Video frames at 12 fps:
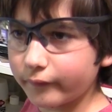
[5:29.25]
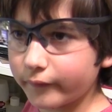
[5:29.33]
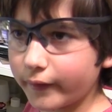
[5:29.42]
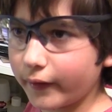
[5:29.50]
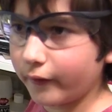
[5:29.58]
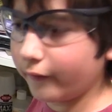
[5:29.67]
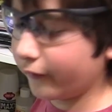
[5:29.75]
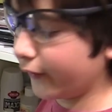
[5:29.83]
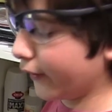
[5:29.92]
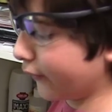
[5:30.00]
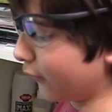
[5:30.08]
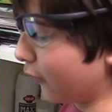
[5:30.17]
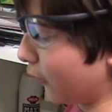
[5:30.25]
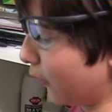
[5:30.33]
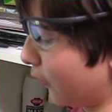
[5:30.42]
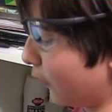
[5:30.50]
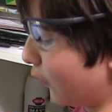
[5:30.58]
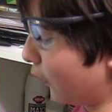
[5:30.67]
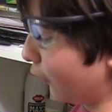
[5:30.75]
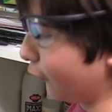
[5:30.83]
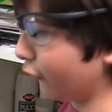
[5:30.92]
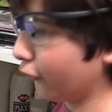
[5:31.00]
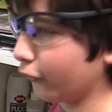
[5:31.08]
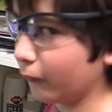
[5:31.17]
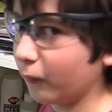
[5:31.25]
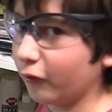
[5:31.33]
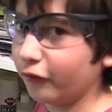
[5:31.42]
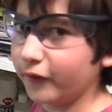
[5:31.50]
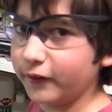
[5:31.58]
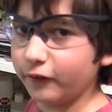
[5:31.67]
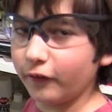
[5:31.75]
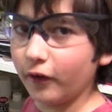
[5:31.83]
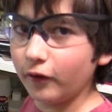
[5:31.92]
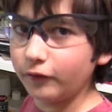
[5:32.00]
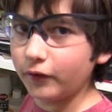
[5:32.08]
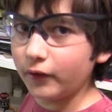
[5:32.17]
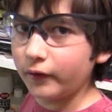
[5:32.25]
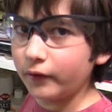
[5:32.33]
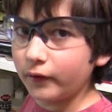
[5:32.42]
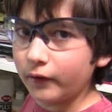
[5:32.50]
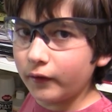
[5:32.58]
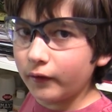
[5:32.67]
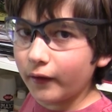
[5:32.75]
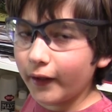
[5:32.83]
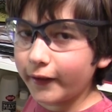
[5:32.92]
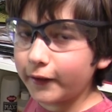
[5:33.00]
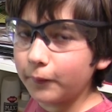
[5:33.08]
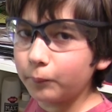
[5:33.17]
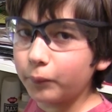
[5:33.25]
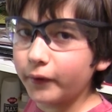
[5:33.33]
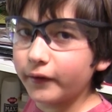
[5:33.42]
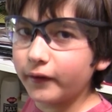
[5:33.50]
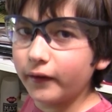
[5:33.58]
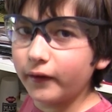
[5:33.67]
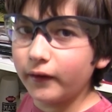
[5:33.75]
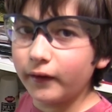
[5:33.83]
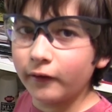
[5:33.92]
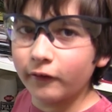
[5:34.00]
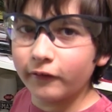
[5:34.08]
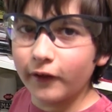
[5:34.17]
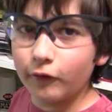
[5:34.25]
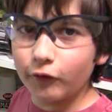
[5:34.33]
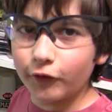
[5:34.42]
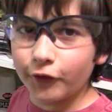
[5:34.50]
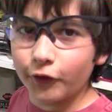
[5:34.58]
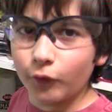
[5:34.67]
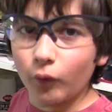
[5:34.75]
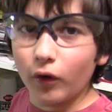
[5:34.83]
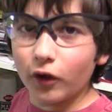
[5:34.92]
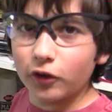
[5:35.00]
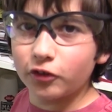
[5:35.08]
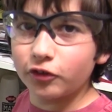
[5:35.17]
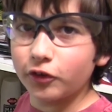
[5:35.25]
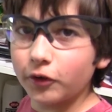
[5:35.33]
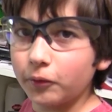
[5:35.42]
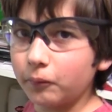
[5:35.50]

Now that the crystals are mostly dissolved, I can put the ear savers in the wash.